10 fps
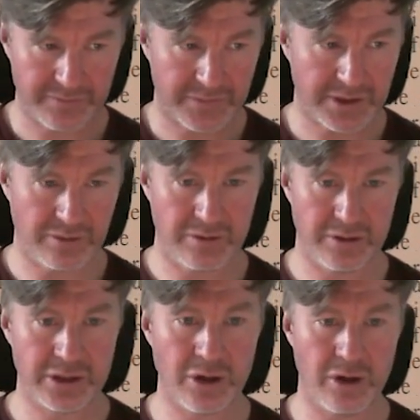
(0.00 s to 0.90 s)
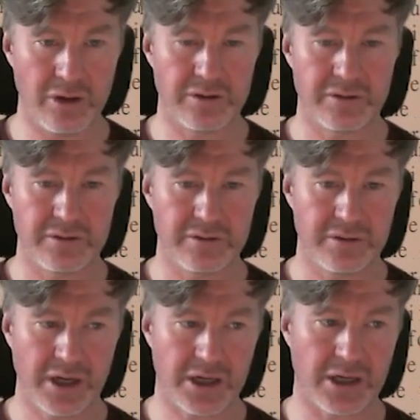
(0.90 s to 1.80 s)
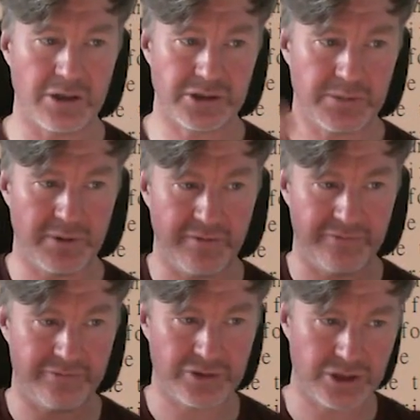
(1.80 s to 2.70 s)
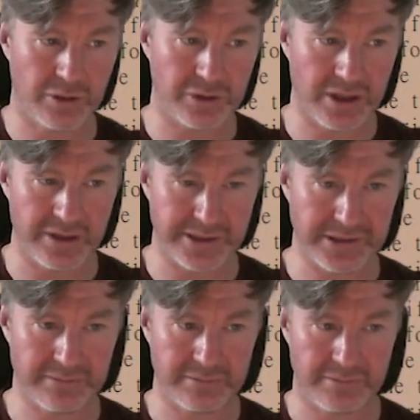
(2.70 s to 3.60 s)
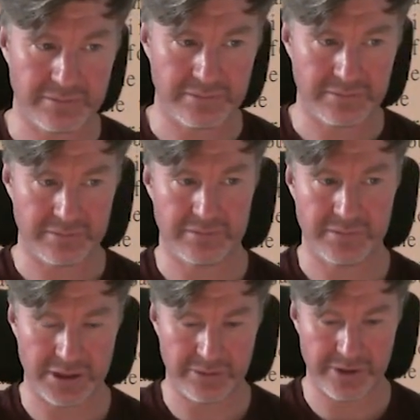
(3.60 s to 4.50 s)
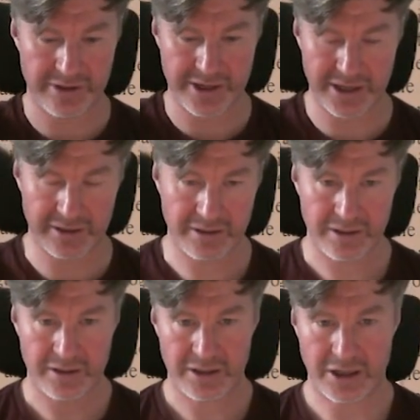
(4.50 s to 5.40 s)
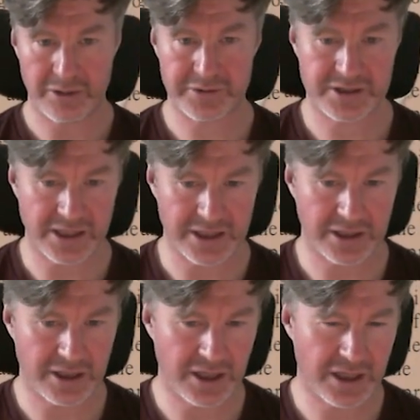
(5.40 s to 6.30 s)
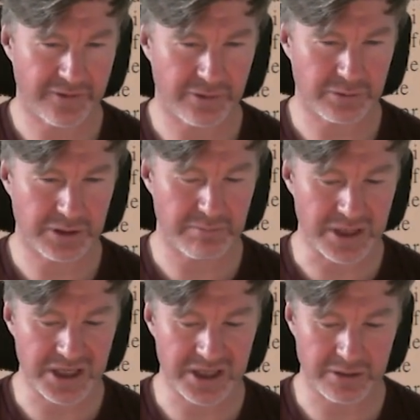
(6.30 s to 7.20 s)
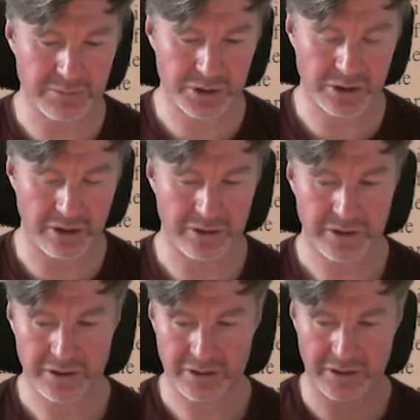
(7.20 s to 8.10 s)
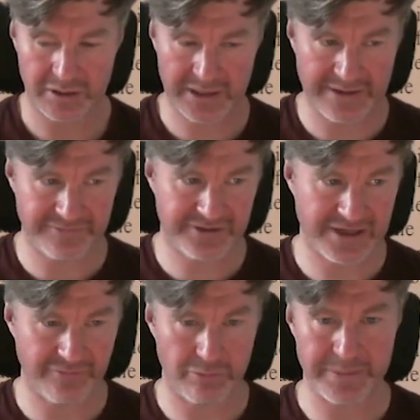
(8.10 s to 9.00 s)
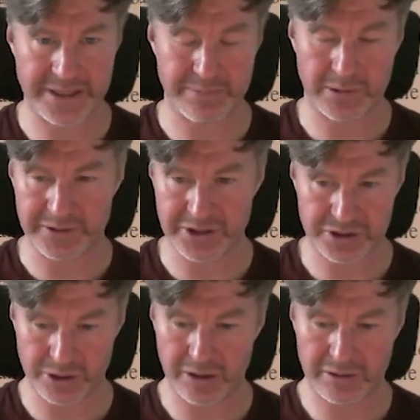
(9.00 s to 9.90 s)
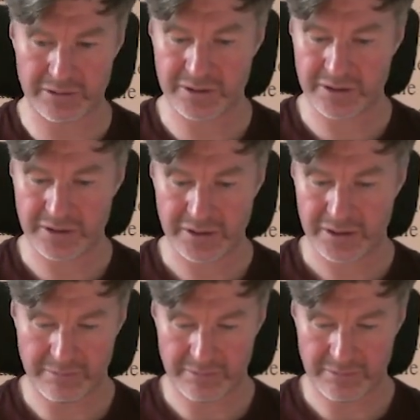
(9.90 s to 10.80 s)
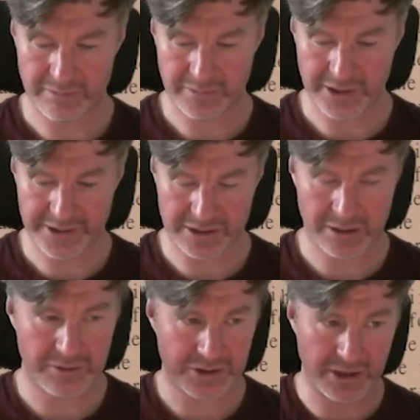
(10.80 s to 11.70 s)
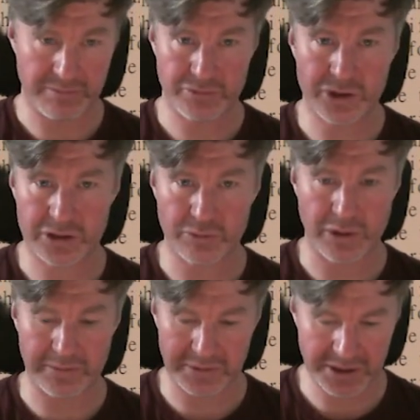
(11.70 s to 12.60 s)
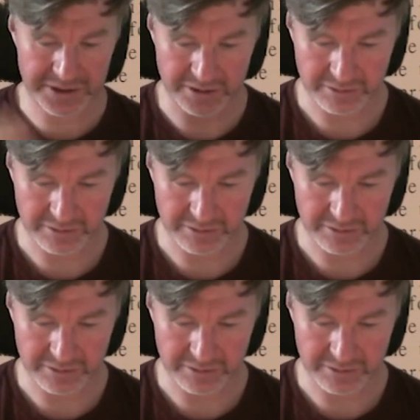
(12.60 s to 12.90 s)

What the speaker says: Or not a close up of shoulder height. I want there. I would say if it was a medium shot, you'd have several people in the shot. And a close up, just the one person.